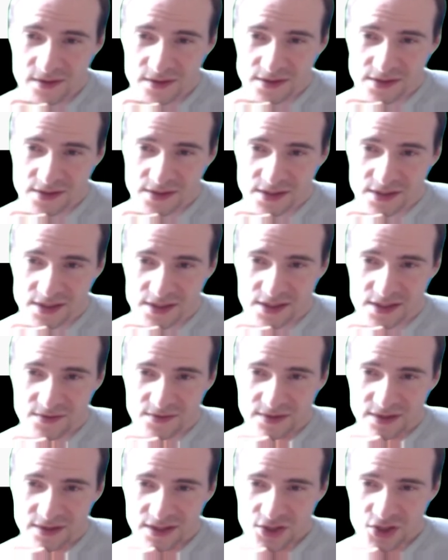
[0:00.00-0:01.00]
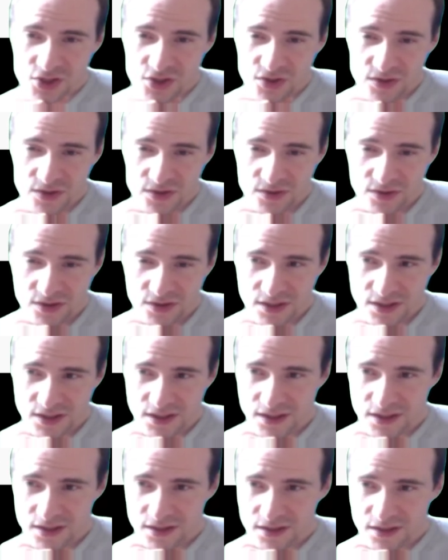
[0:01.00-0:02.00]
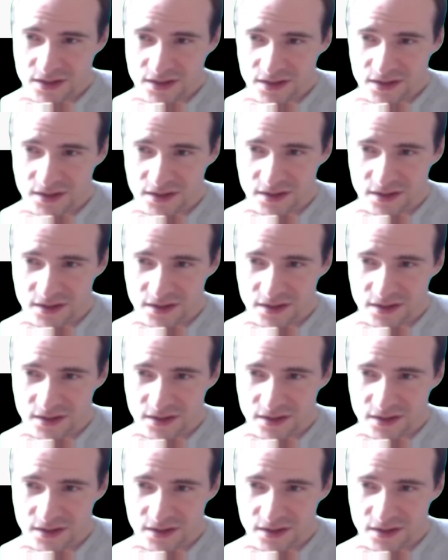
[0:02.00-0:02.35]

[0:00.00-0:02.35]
says that I should not get it in.